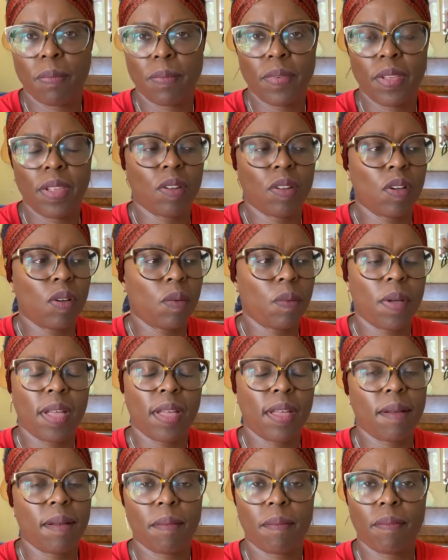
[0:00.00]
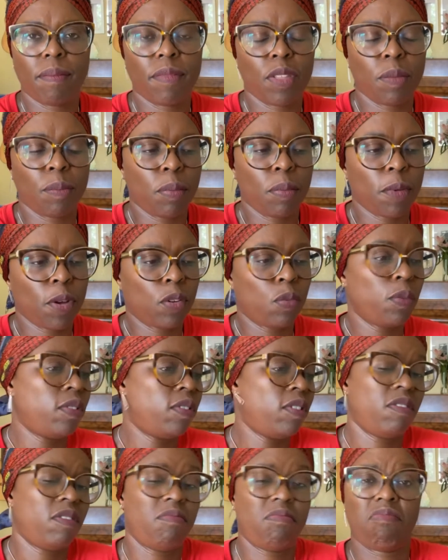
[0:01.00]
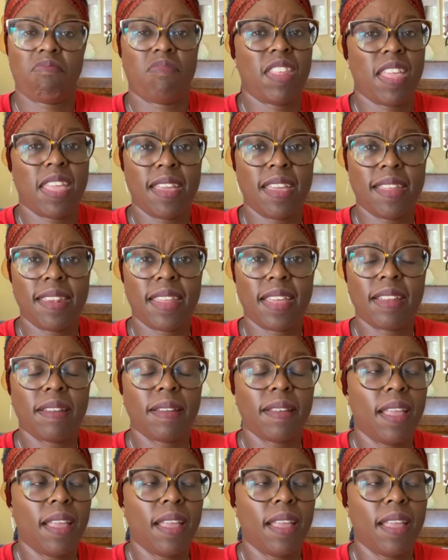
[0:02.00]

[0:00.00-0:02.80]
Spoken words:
The promoter was just taking that.